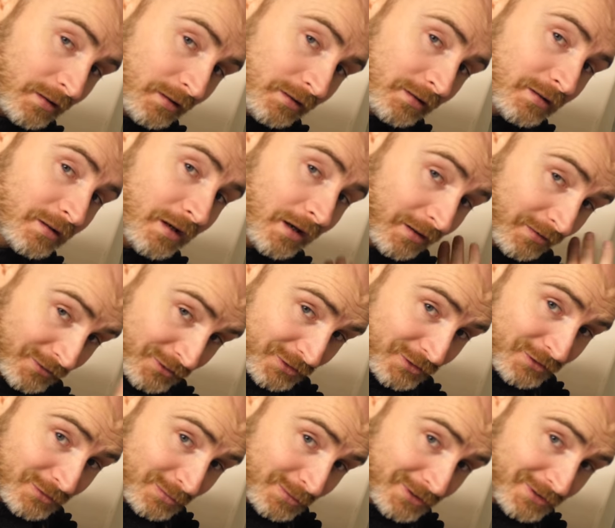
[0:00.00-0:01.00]
you can't
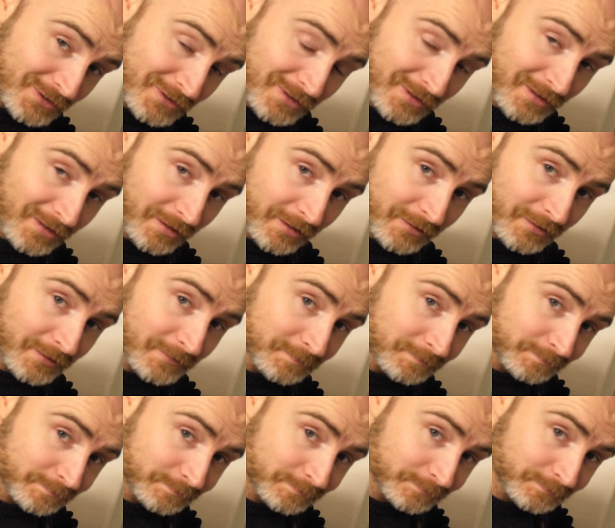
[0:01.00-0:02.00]
just switch to the other.
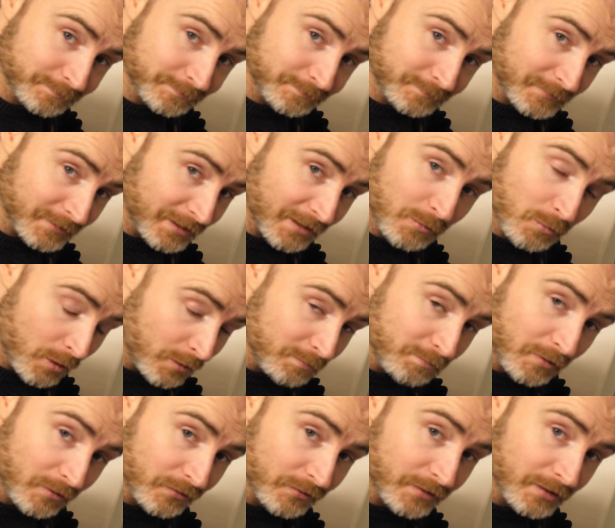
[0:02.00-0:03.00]
They won't
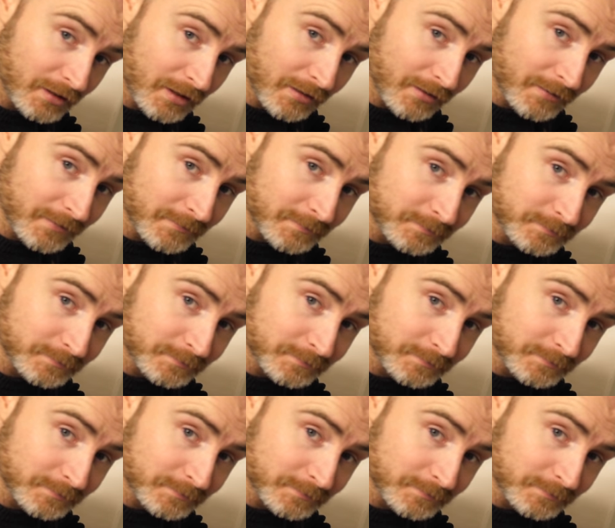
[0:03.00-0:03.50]
bond together.